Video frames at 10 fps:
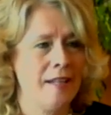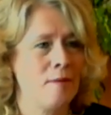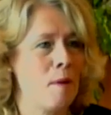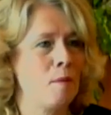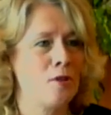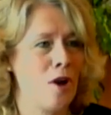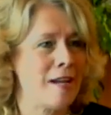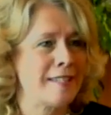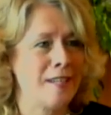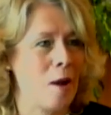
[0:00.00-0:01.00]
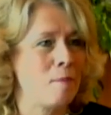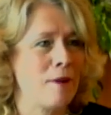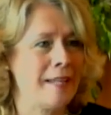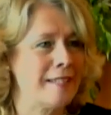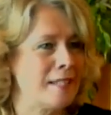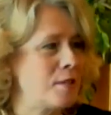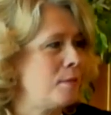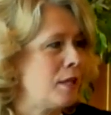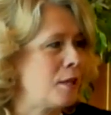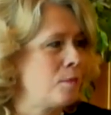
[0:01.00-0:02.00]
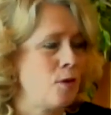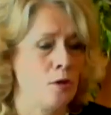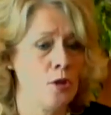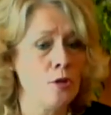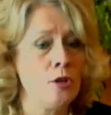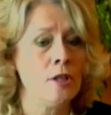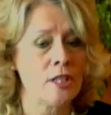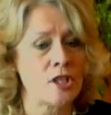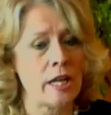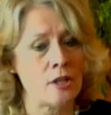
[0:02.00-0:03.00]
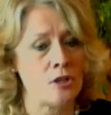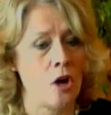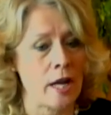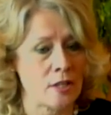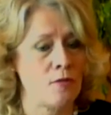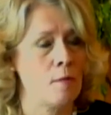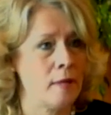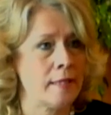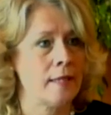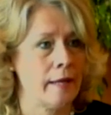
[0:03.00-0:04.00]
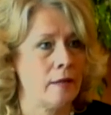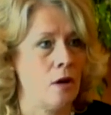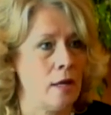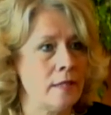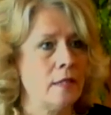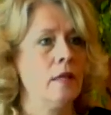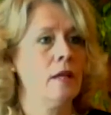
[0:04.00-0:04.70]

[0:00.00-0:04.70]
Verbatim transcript: Remember DOS, the operating system yeah. of the computer? You couldn't change DOS from inside DOS.